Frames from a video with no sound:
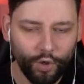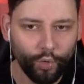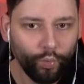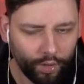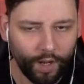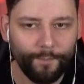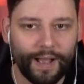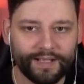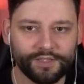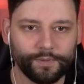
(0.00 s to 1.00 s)
We'll come
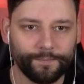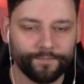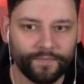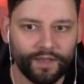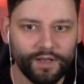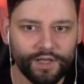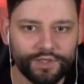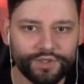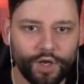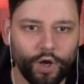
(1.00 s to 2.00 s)
back to it.
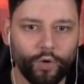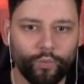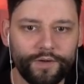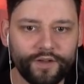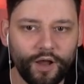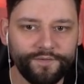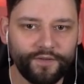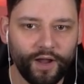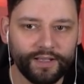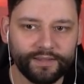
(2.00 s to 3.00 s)
So we've got to
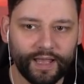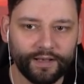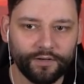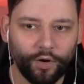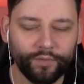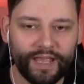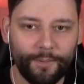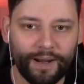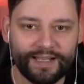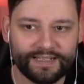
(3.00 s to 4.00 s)
find then. Oh, the
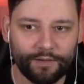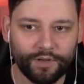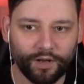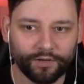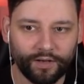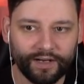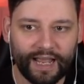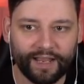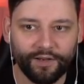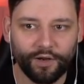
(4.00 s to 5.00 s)
airplane's now gone.
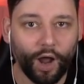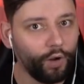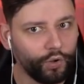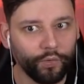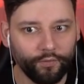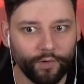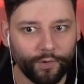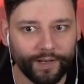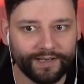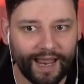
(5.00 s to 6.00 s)
Okay, I'll do it real
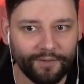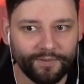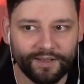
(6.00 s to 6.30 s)
quick now.